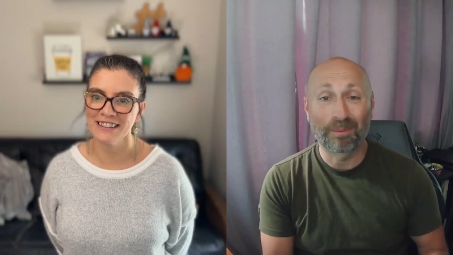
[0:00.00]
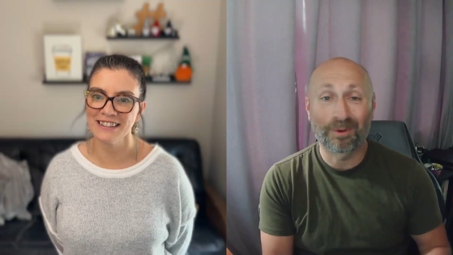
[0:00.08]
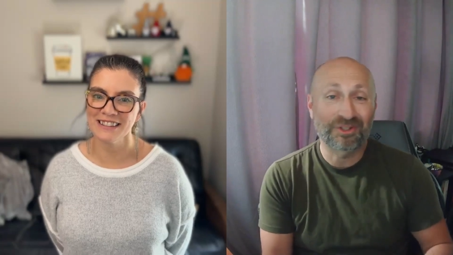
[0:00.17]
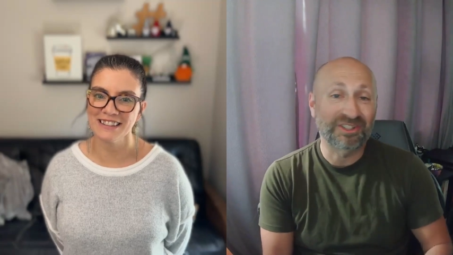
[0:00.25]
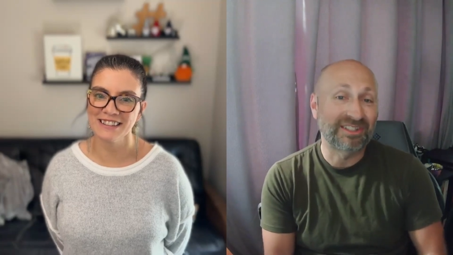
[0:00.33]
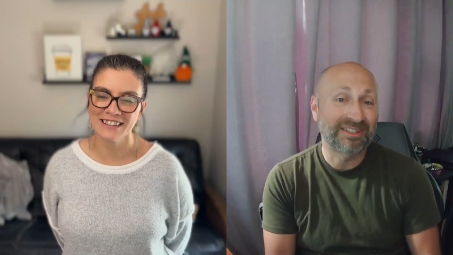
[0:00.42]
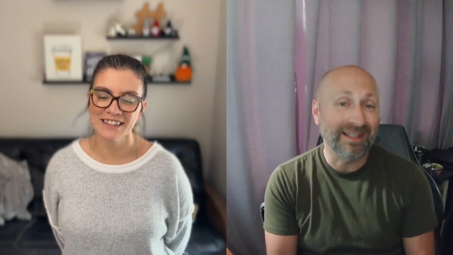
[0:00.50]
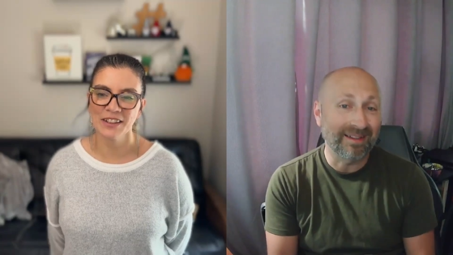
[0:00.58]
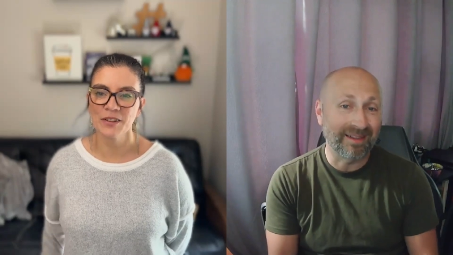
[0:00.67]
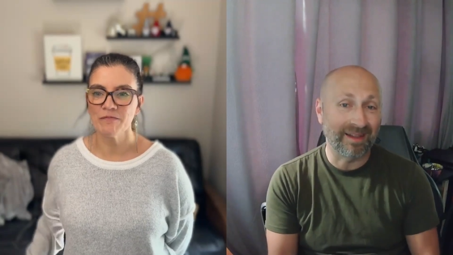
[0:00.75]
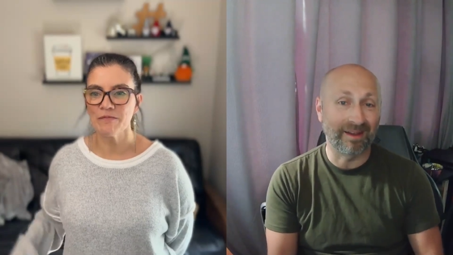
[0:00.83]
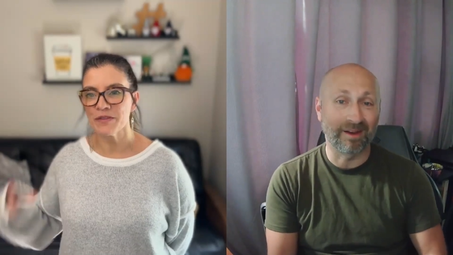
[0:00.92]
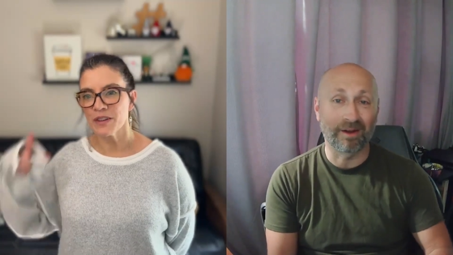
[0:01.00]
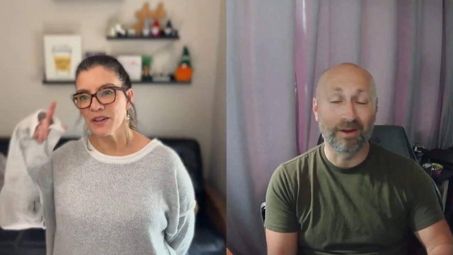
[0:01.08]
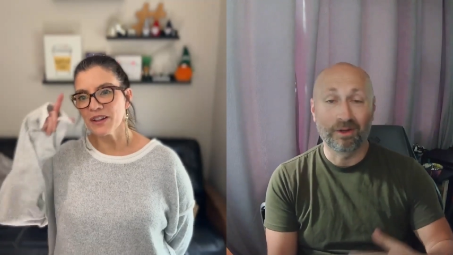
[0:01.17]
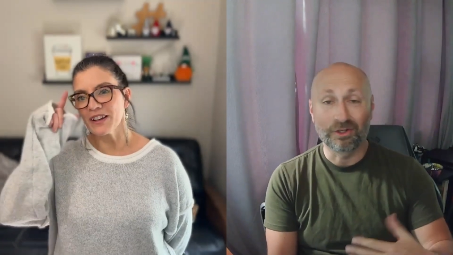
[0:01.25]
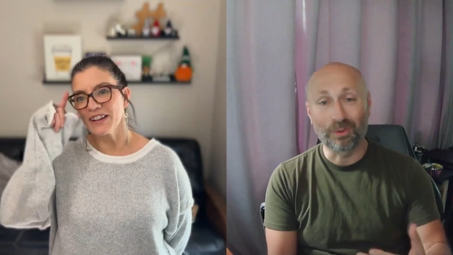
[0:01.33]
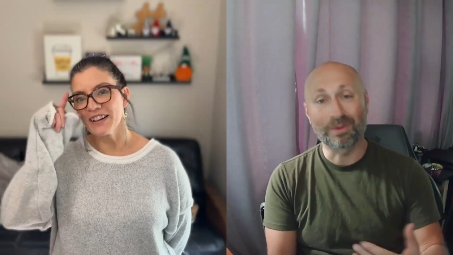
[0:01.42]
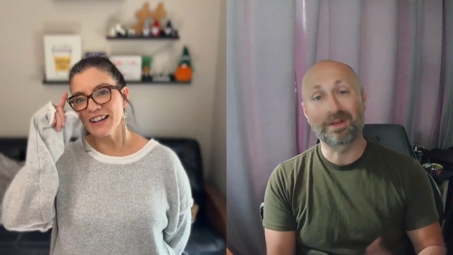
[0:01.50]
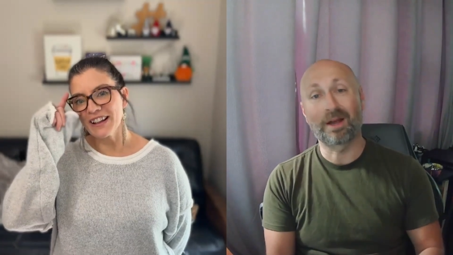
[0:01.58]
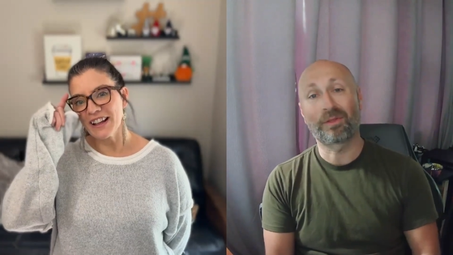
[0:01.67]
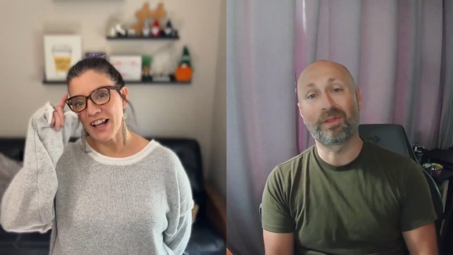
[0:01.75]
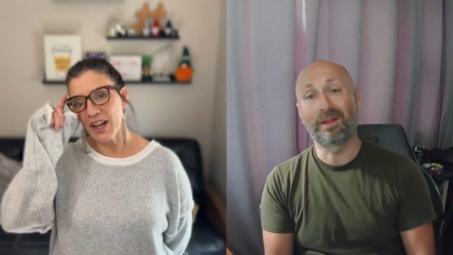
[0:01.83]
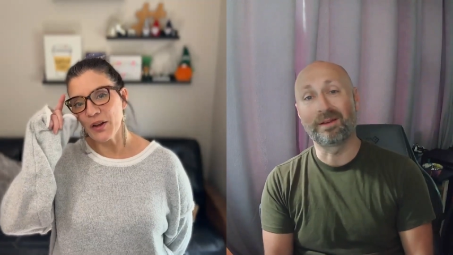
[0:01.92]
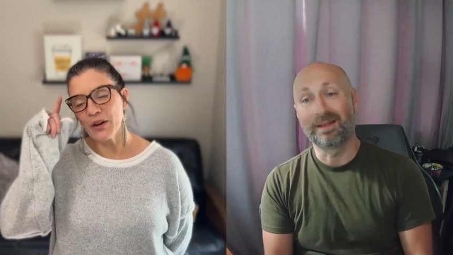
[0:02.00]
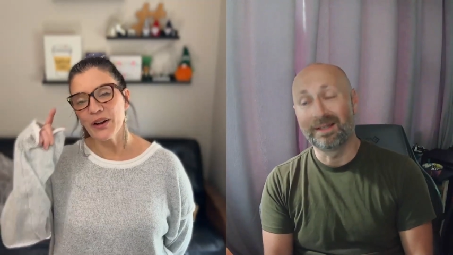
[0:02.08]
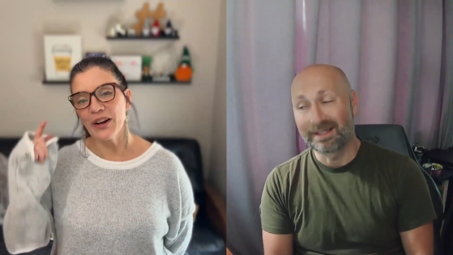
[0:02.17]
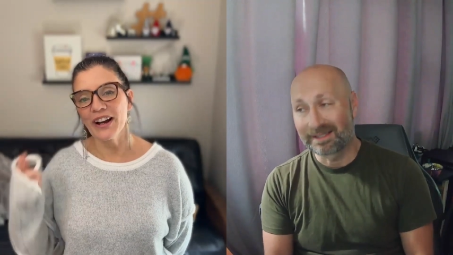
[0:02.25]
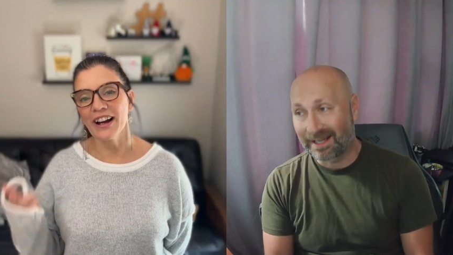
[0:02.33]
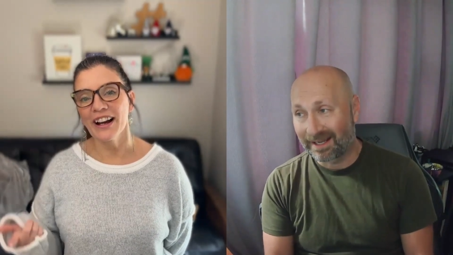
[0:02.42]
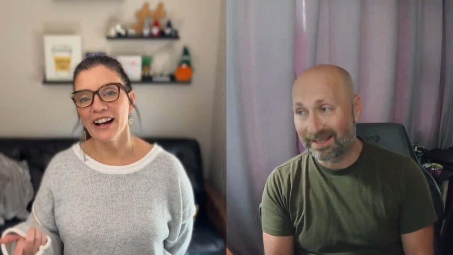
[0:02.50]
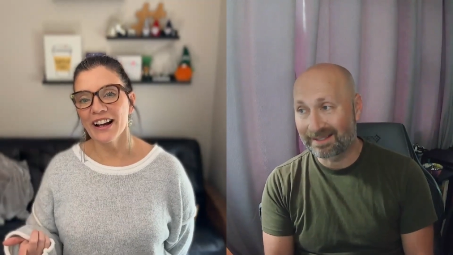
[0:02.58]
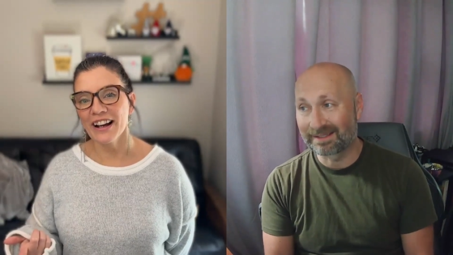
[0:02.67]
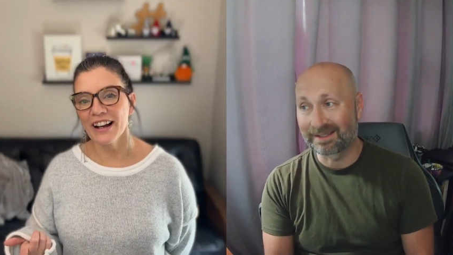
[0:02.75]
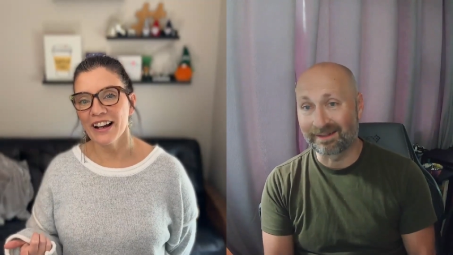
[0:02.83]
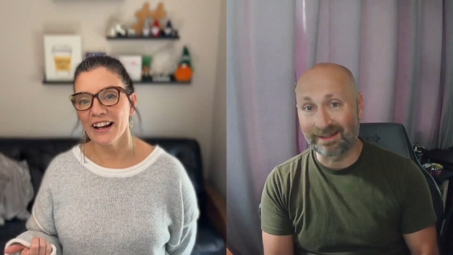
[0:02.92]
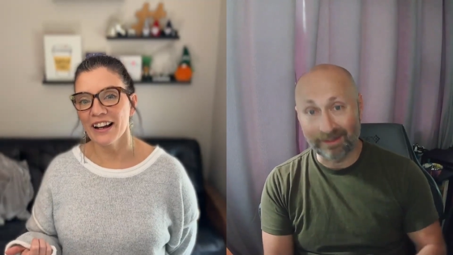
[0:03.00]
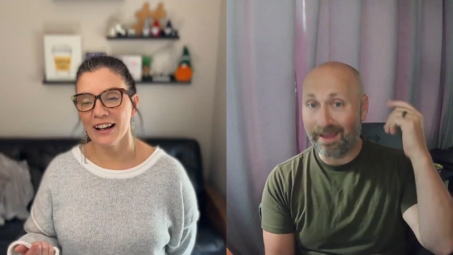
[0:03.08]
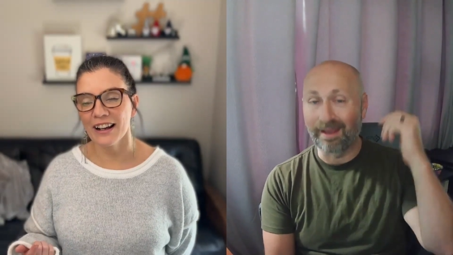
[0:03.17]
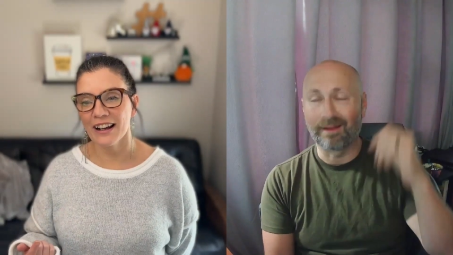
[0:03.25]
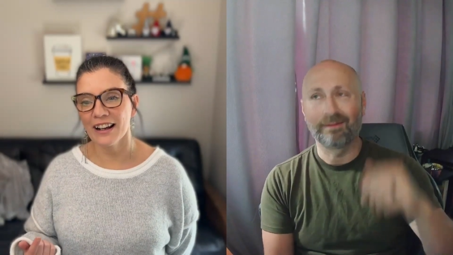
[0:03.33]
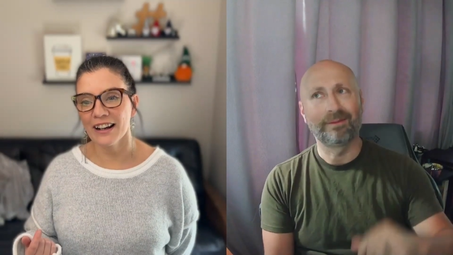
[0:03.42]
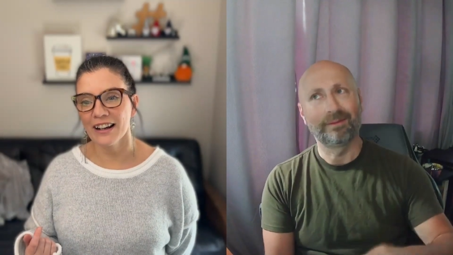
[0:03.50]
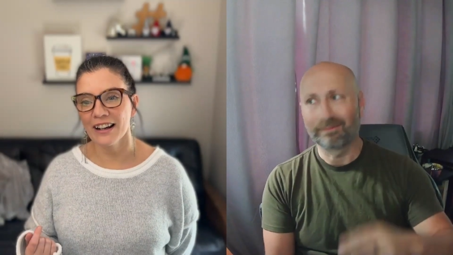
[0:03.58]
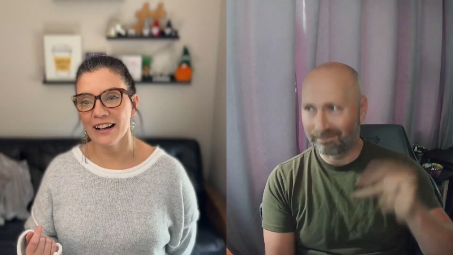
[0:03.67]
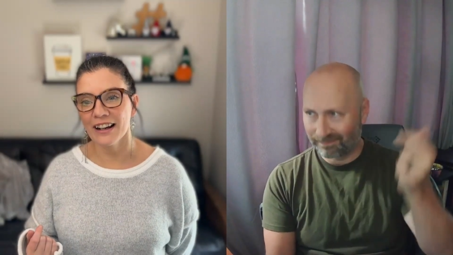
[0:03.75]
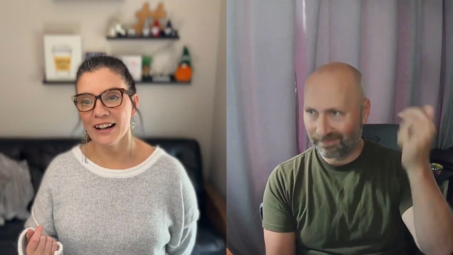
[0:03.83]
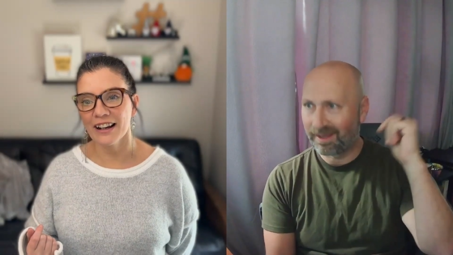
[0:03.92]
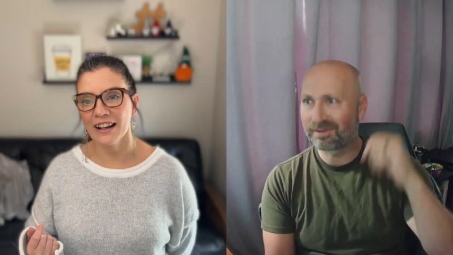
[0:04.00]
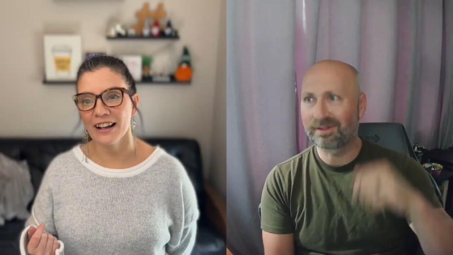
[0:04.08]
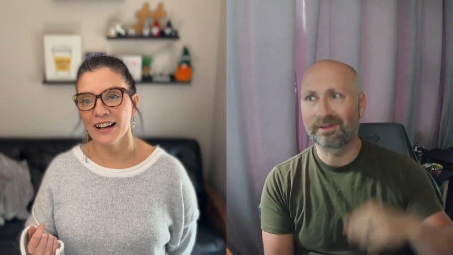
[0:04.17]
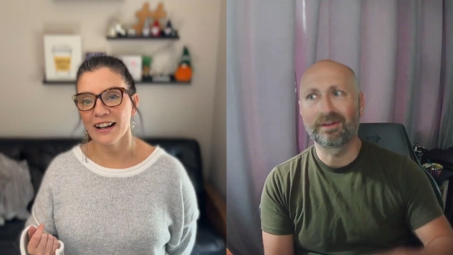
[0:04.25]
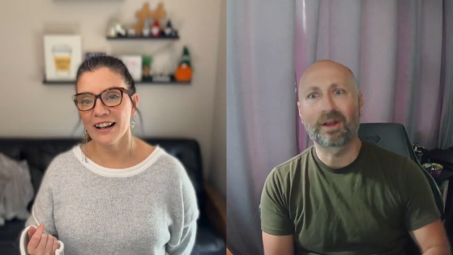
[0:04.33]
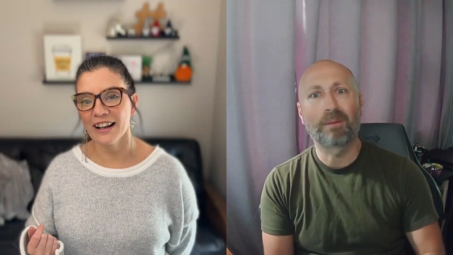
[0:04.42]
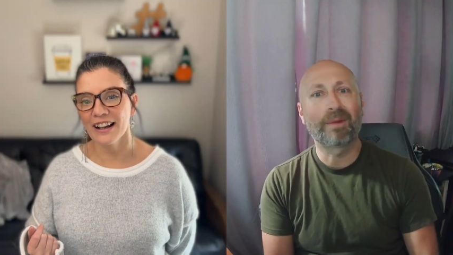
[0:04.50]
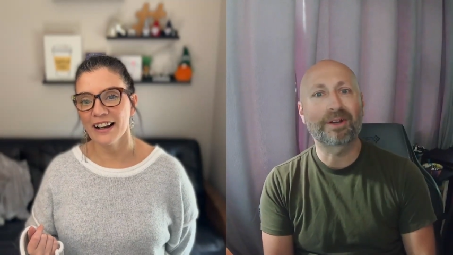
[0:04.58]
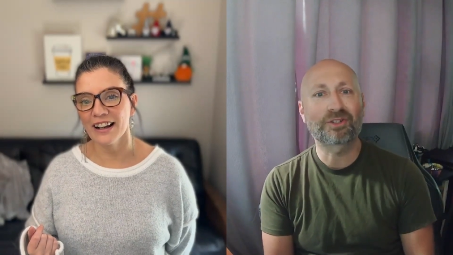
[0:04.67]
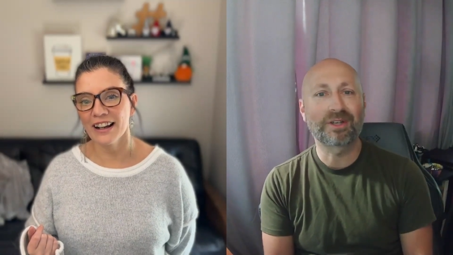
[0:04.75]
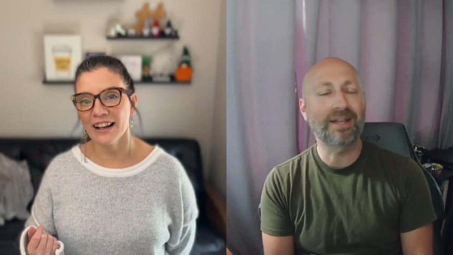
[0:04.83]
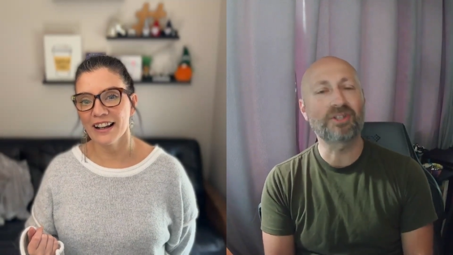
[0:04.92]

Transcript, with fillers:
Speaker 1: People weren't just sitting there doing nothing Saturdays and Sundays. Hey, here's a combustion